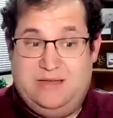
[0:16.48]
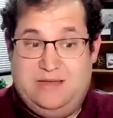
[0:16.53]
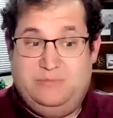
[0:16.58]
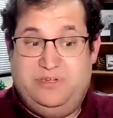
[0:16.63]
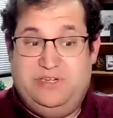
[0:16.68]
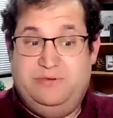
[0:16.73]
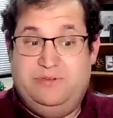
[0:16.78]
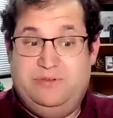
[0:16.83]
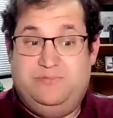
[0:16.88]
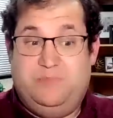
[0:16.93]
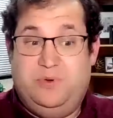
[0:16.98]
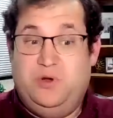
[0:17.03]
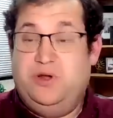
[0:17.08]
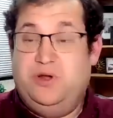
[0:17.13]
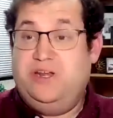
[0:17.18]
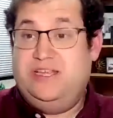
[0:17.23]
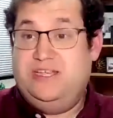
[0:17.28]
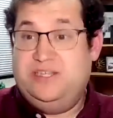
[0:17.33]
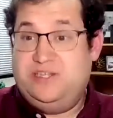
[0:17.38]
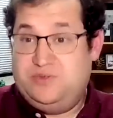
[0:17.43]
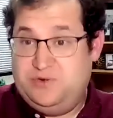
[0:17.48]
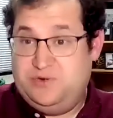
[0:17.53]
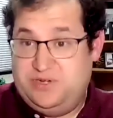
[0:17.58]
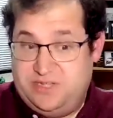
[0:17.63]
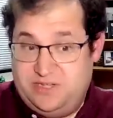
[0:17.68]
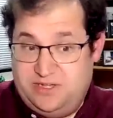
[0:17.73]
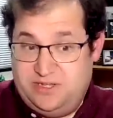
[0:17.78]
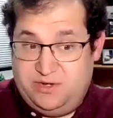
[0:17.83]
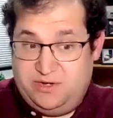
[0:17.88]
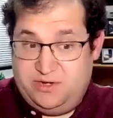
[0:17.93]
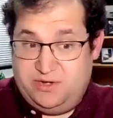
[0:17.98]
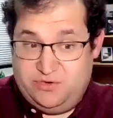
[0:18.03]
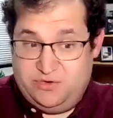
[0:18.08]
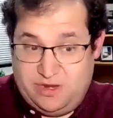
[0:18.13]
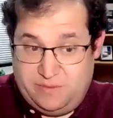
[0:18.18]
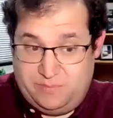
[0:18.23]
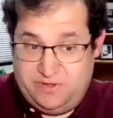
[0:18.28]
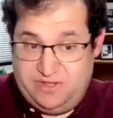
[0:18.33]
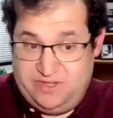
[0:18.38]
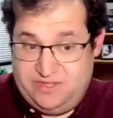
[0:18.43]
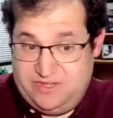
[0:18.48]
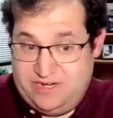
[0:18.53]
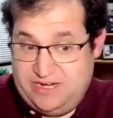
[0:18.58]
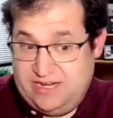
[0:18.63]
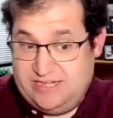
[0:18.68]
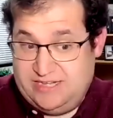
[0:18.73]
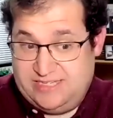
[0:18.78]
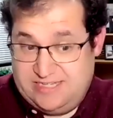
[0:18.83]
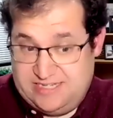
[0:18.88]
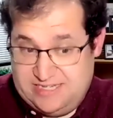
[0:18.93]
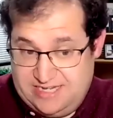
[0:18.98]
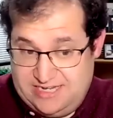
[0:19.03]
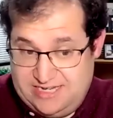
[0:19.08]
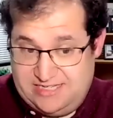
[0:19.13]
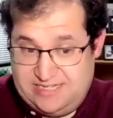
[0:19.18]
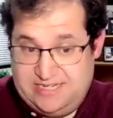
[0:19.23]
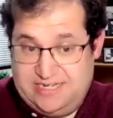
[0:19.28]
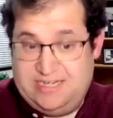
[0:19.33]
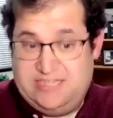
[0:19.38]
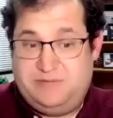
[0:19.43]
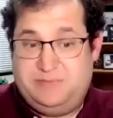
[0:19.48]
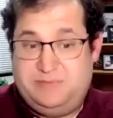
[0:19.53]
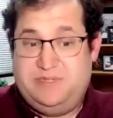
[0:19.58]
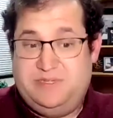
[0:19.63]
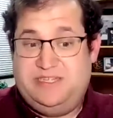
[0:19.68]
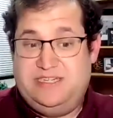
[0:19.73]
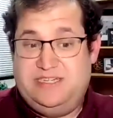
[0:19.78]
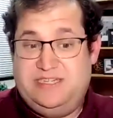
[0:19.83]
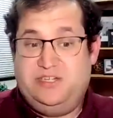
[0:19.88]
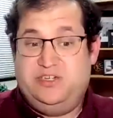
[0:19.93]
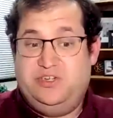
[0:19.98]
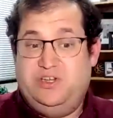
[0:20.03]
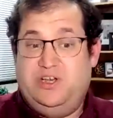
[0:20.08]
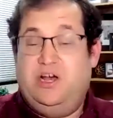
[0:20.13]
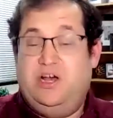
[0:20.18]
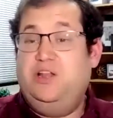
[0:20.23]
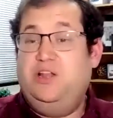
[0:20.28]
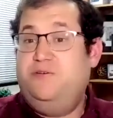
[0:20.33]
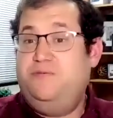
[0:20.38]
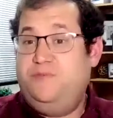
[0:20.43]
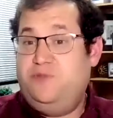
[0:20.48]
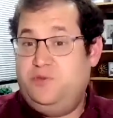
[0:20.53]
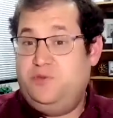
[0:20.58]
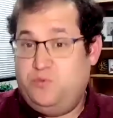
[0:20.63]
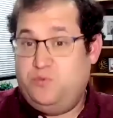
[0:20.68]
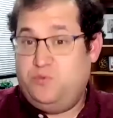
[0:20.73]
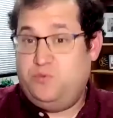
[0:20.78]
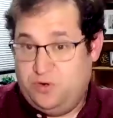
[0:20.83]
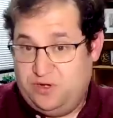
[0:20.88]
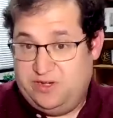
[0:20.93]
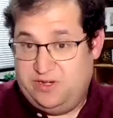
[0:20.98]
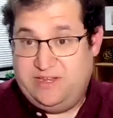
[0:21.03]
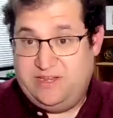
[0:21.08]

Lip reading: She was born in Israel, grew up in the United States, and has been stationed all over the world.